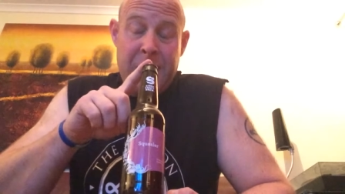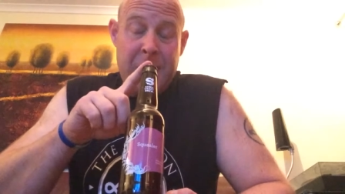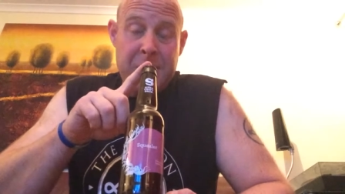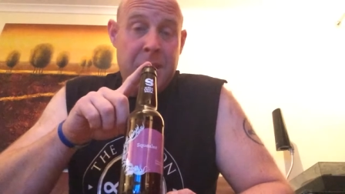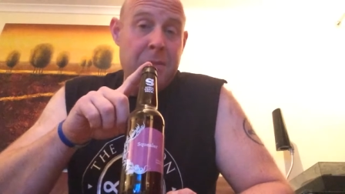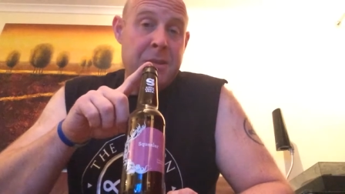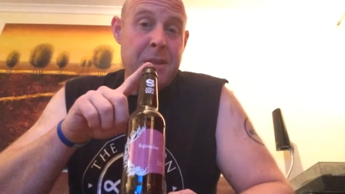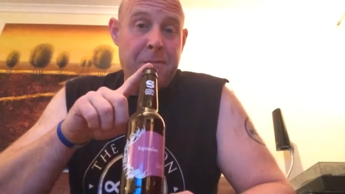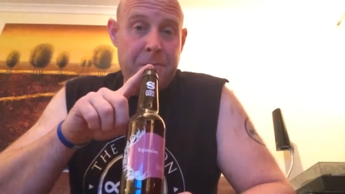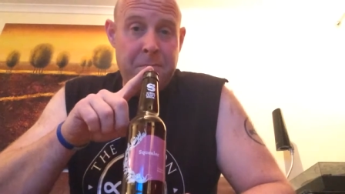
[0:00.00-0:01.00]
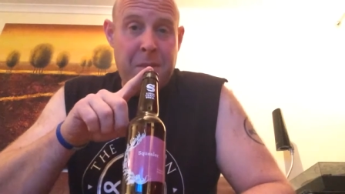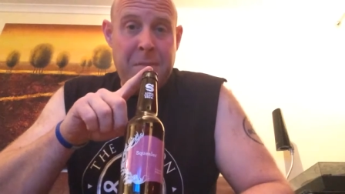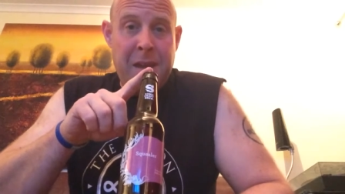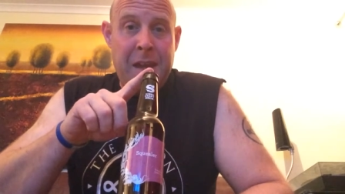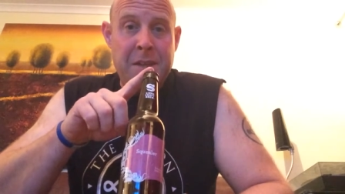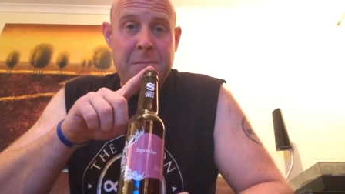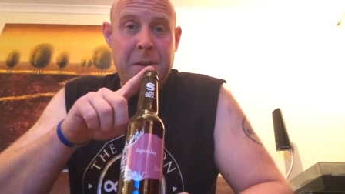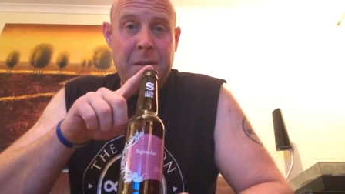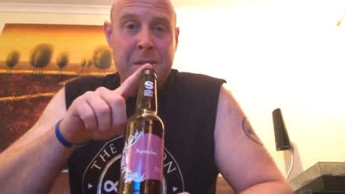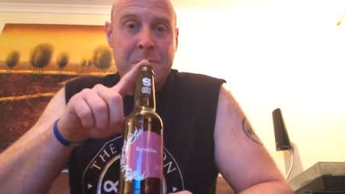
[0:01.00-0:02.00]
is Elusive, my mate Andy
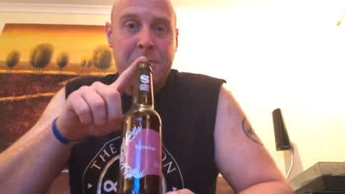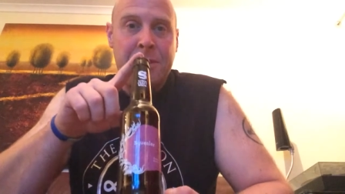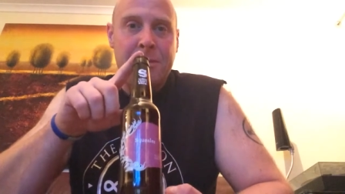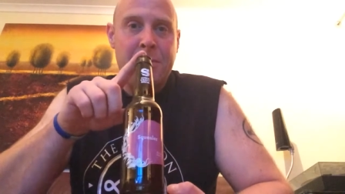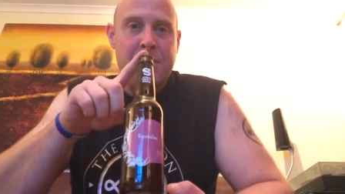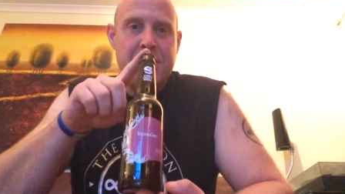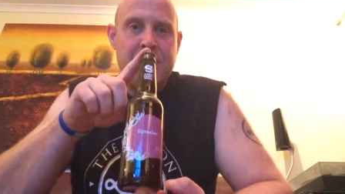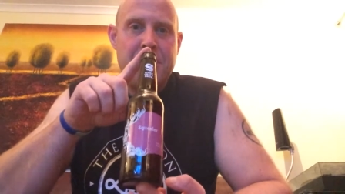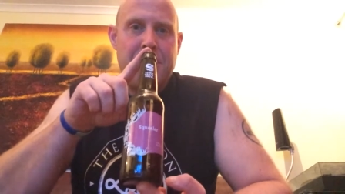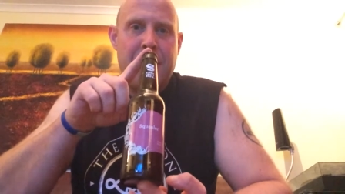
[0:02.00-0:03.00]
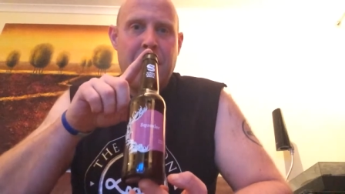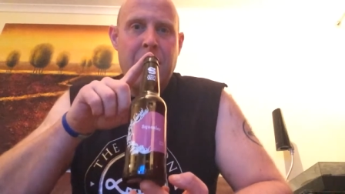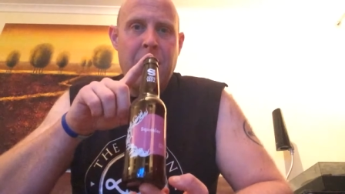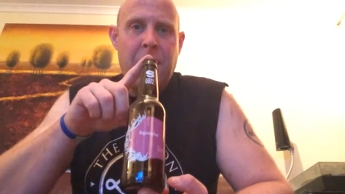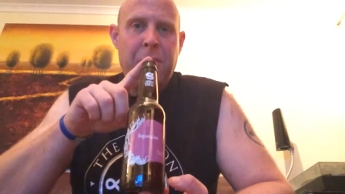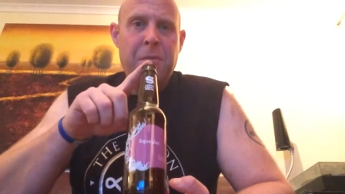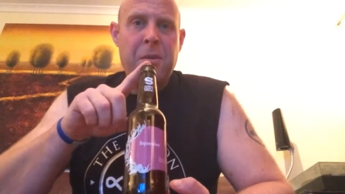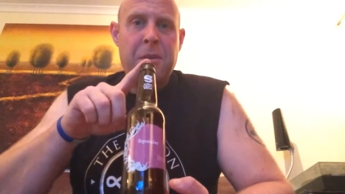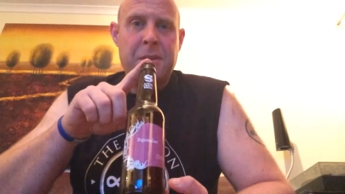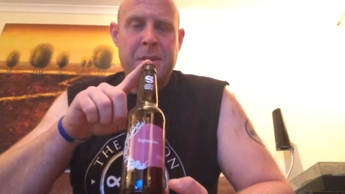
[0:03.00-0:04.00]
Parker's brewery, which is about a
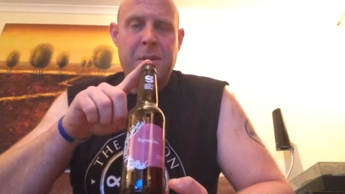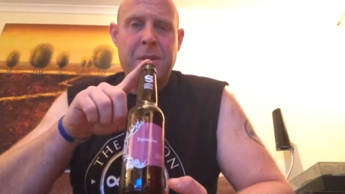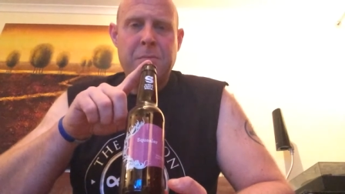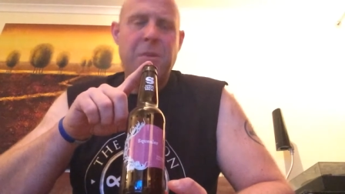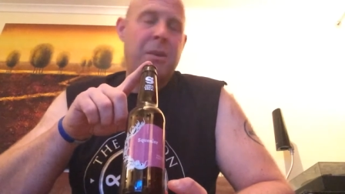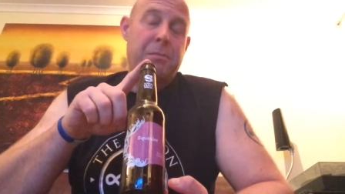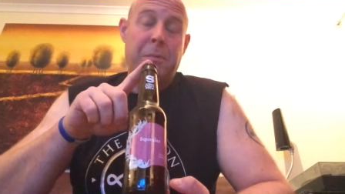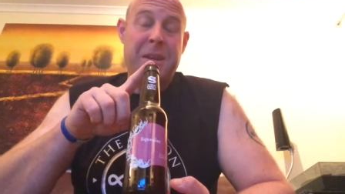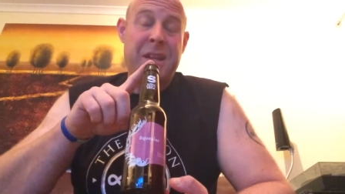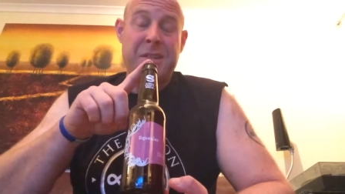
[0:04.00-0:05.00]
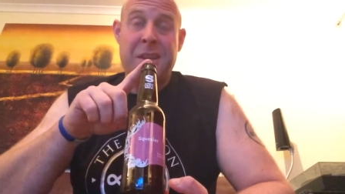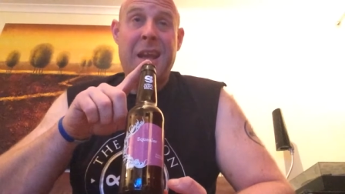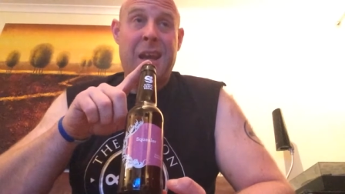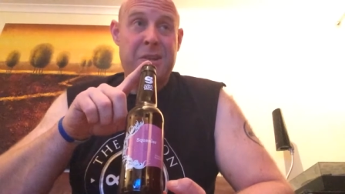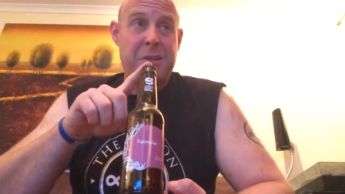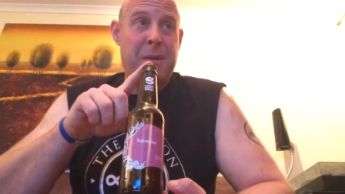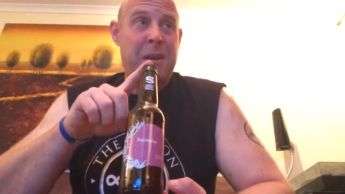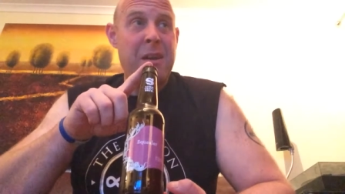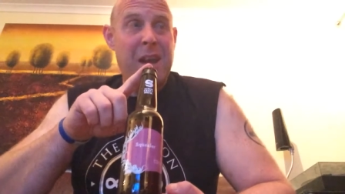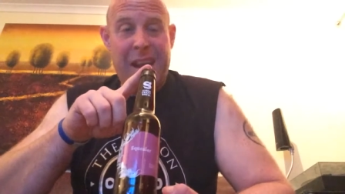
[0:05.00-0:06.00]
third of the size. Well, no, probably less than that actually, about
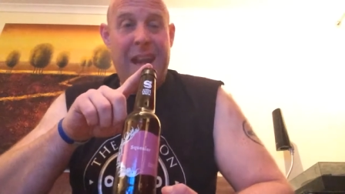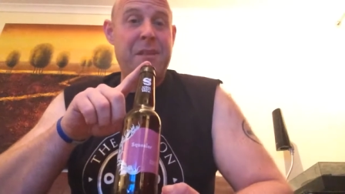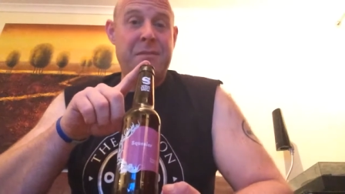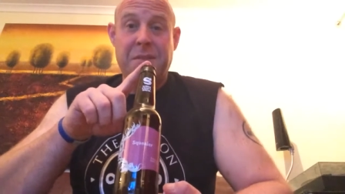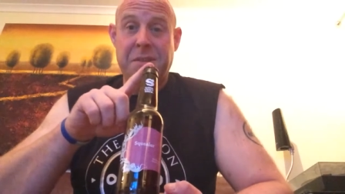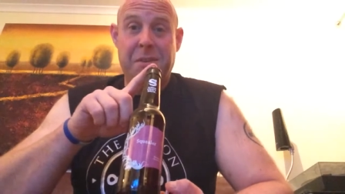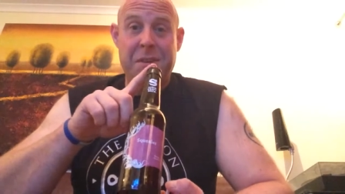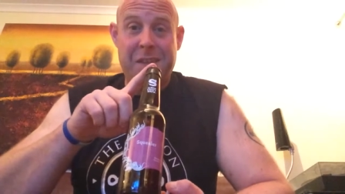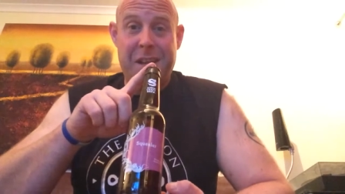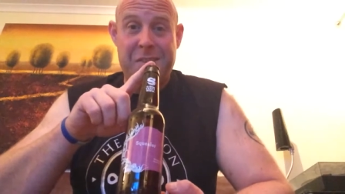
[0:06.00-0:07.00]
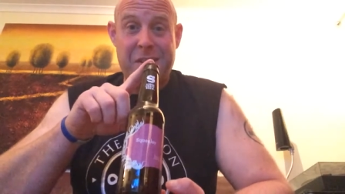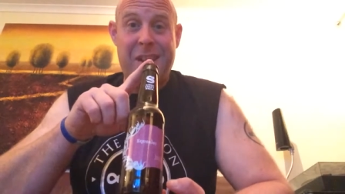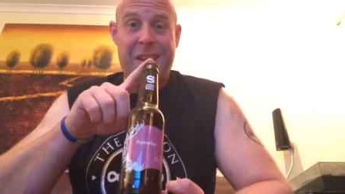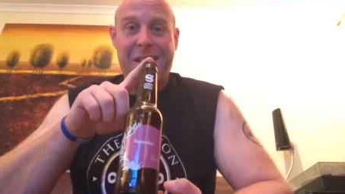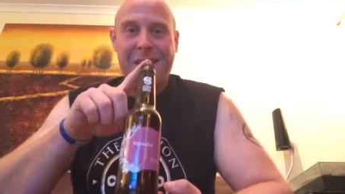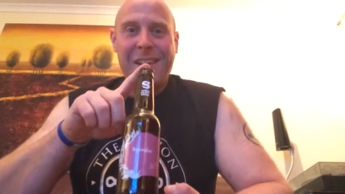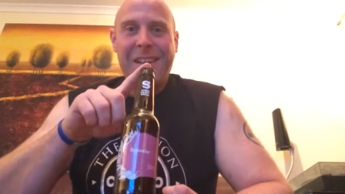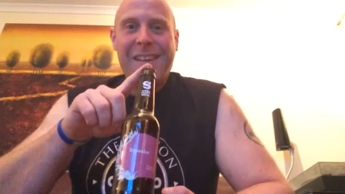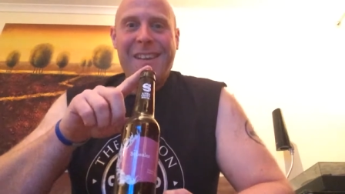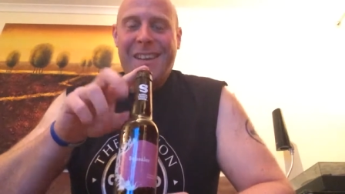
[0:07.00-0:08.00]
an eighth of the size actually.
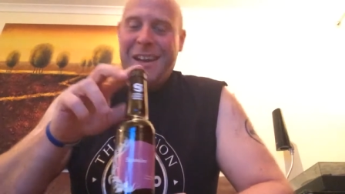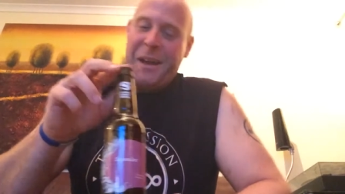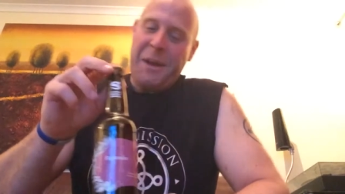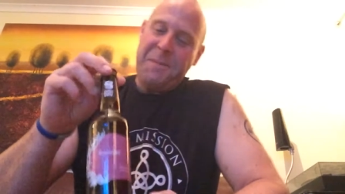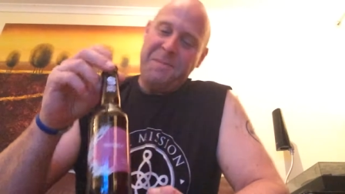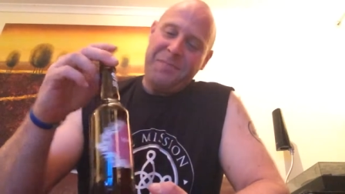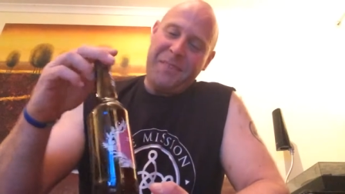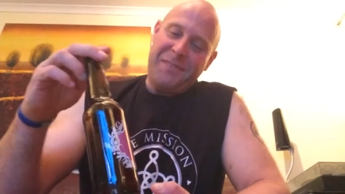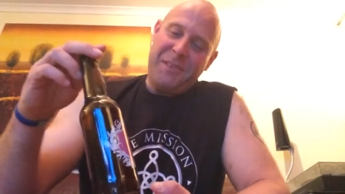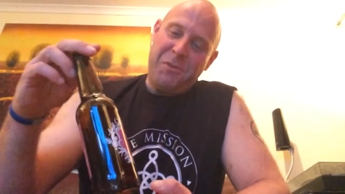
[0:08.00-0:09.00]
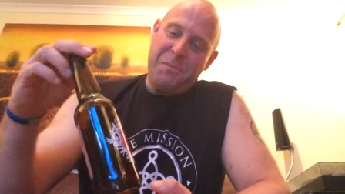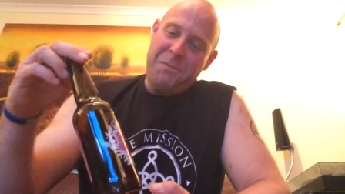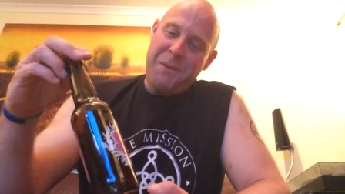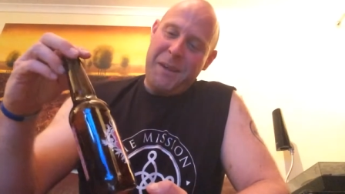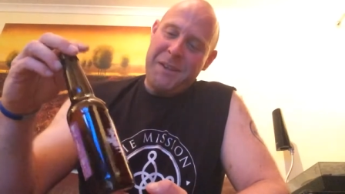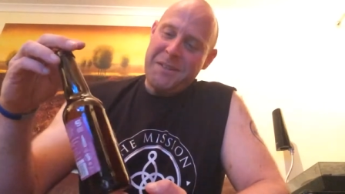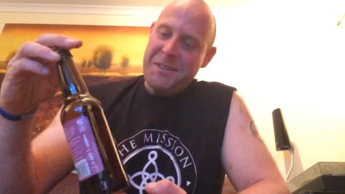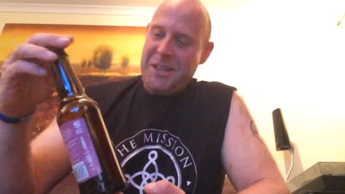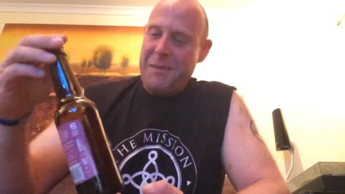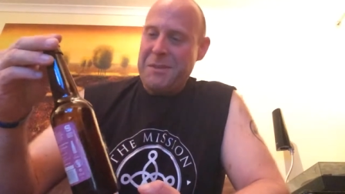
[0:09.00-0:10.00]
They're based in the
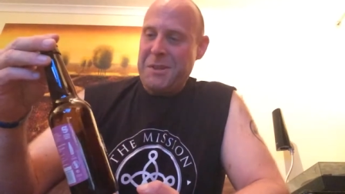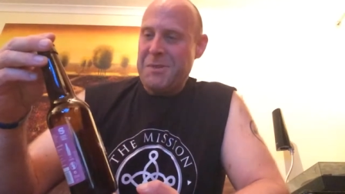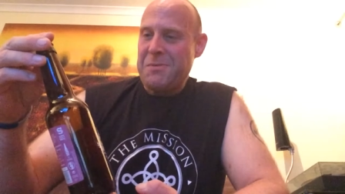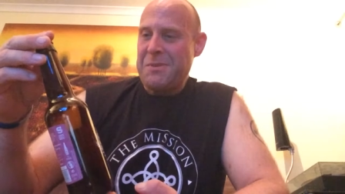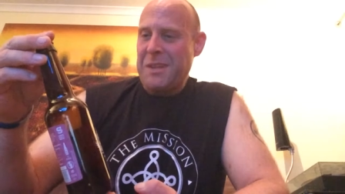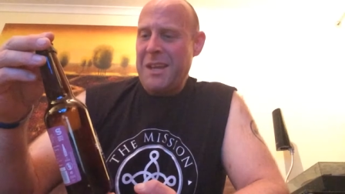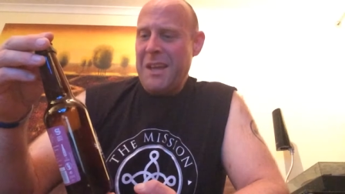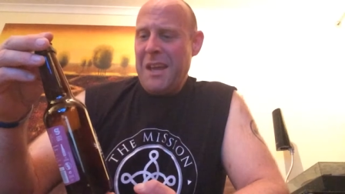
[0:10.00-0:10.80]
same industrial estate.